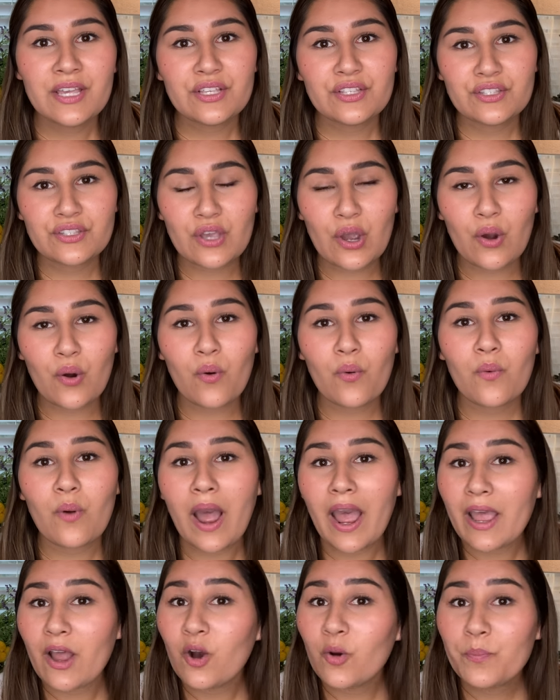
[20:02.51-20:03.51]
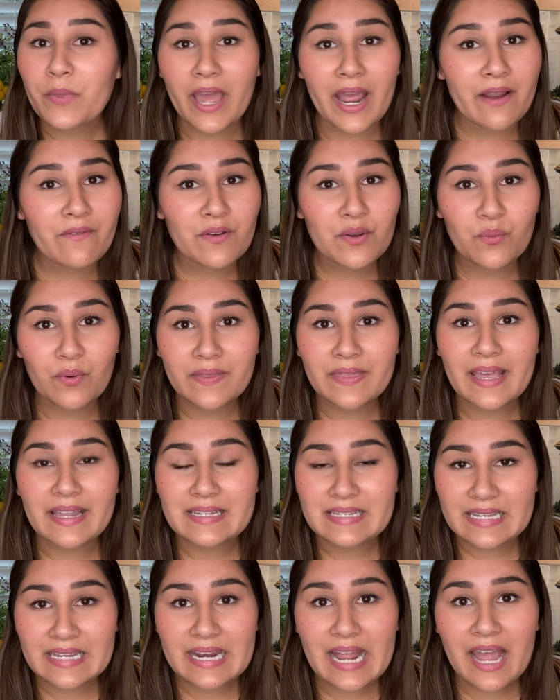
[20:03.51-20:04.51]
So I hope that everyone
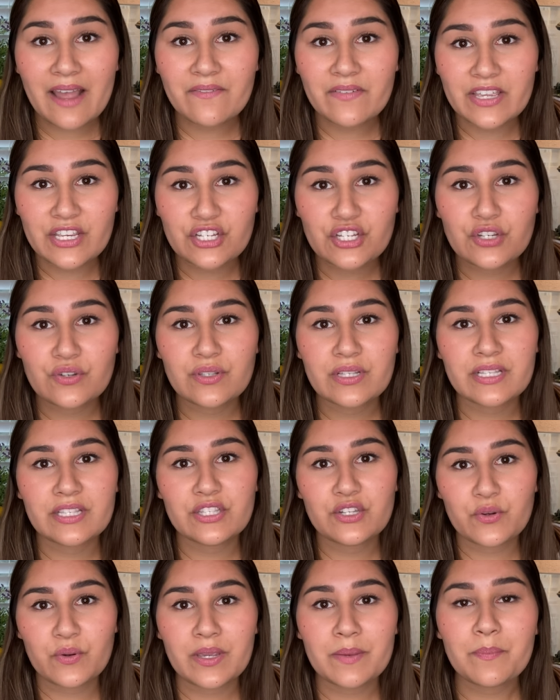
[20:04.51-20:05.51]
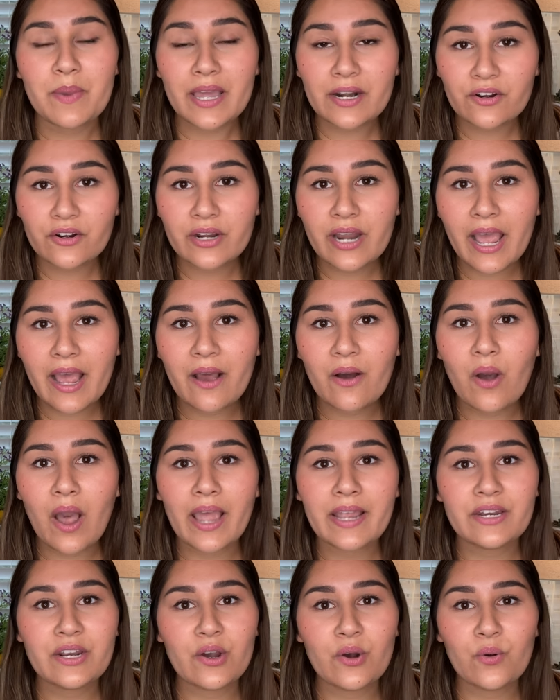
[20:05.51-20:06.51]
that did have issues is doing better now.
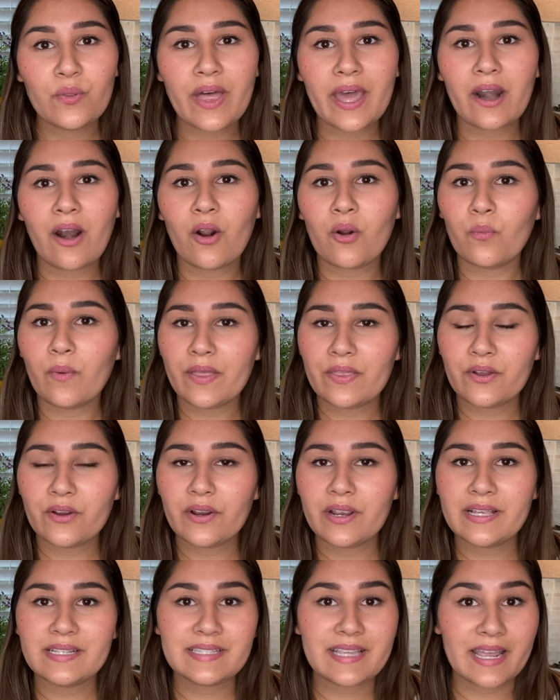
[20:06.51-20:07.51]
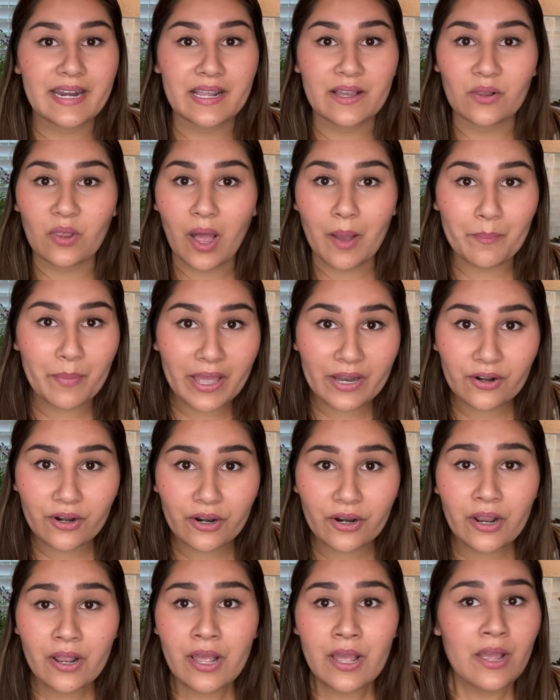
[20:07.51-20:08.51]
I know that our weather is getting a lot
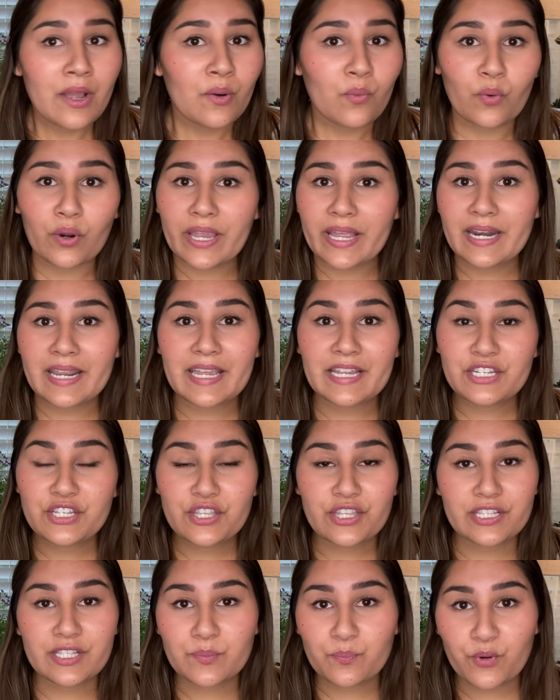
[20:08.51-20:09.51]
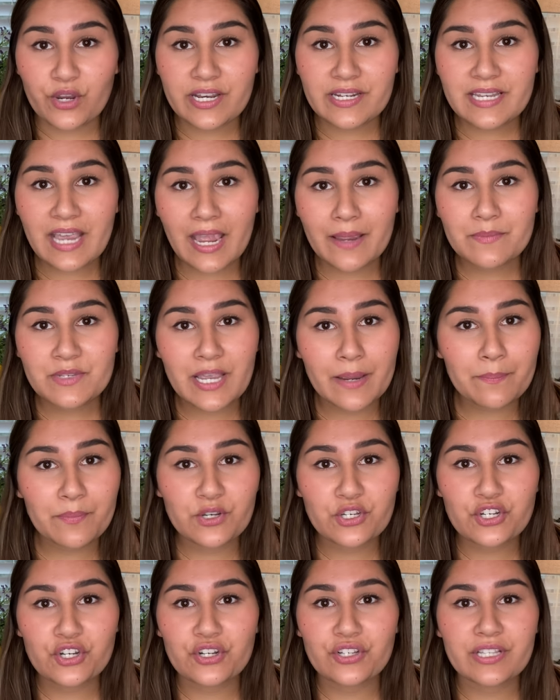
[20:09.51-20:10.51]
better. We're getting into the springtime
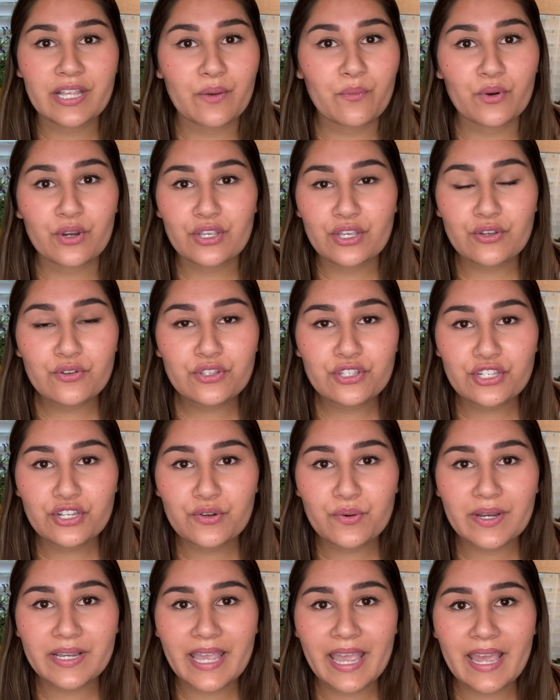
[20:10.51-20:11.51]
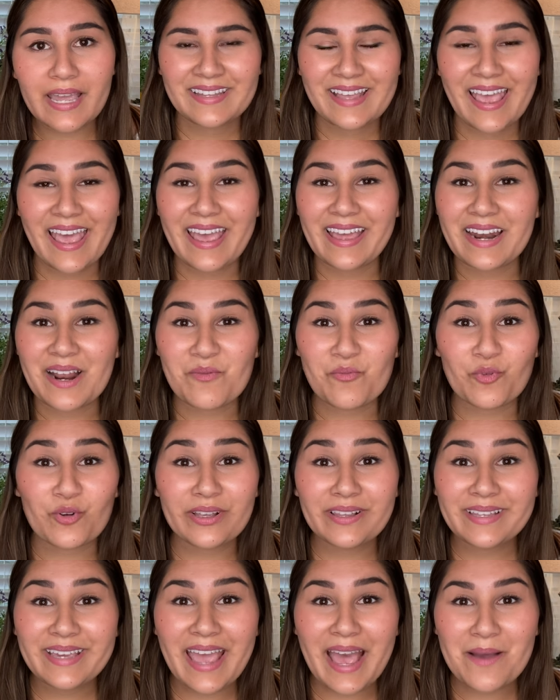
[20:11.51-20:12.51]
temperatures that we're used to again, and I'm
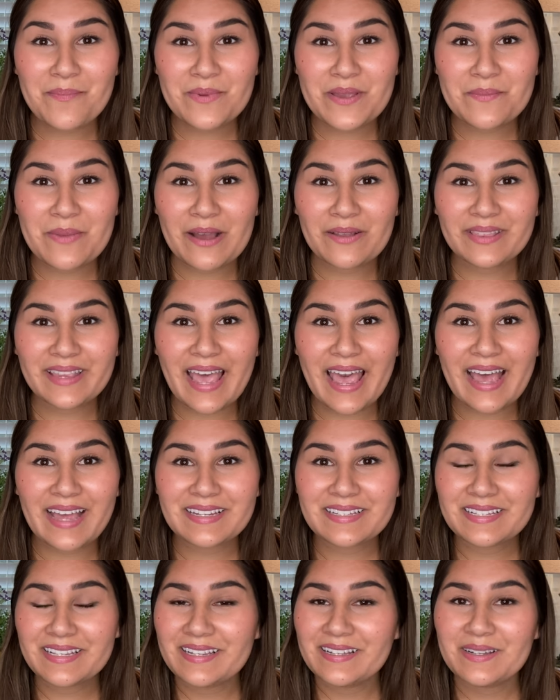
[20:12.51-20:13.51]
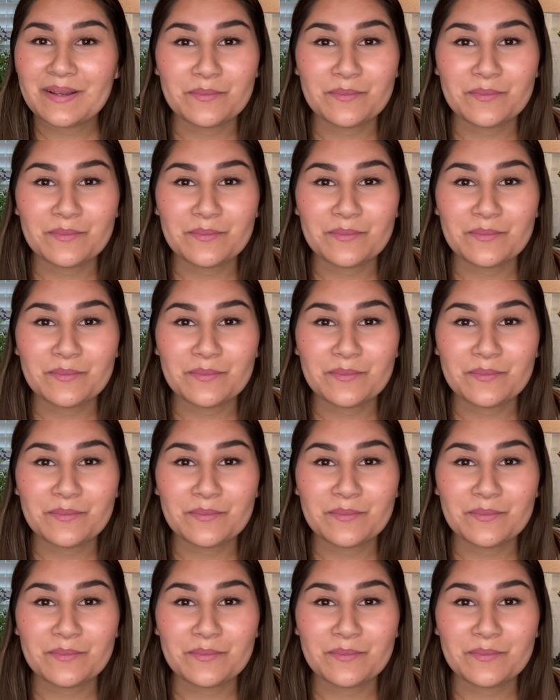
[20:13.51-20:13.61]
really happy about that.